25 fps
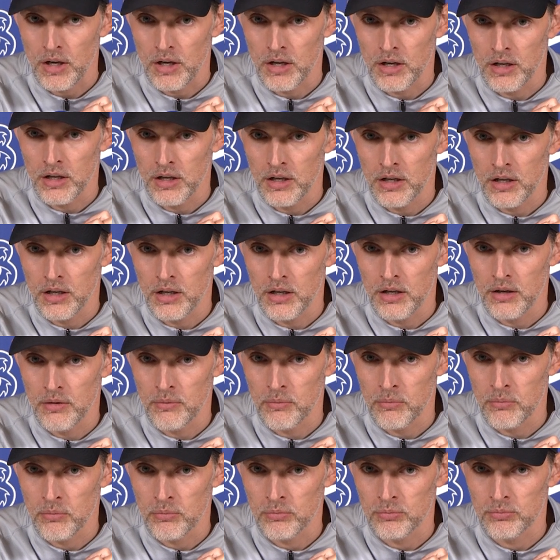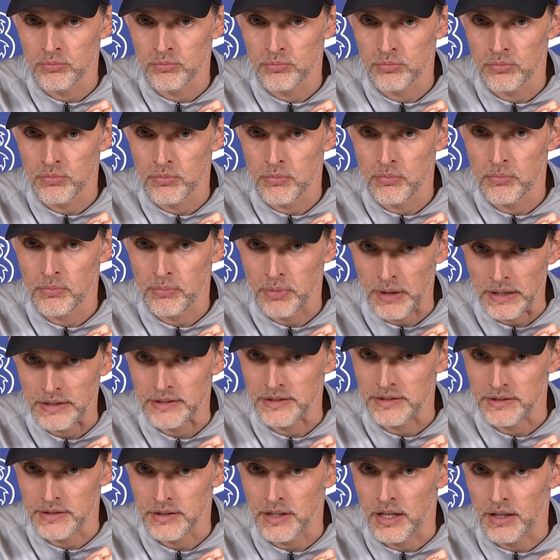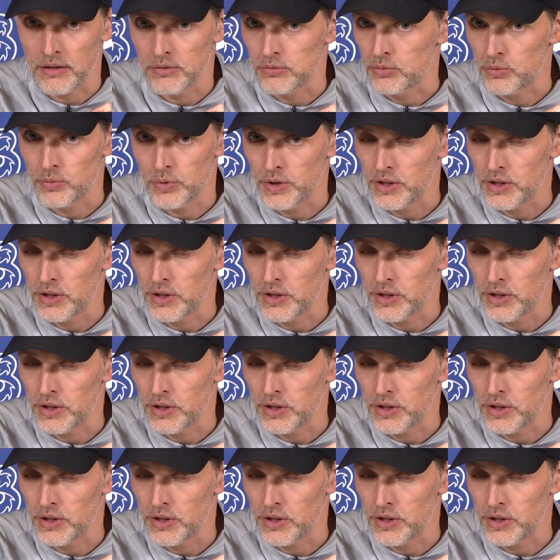Um, but yeah,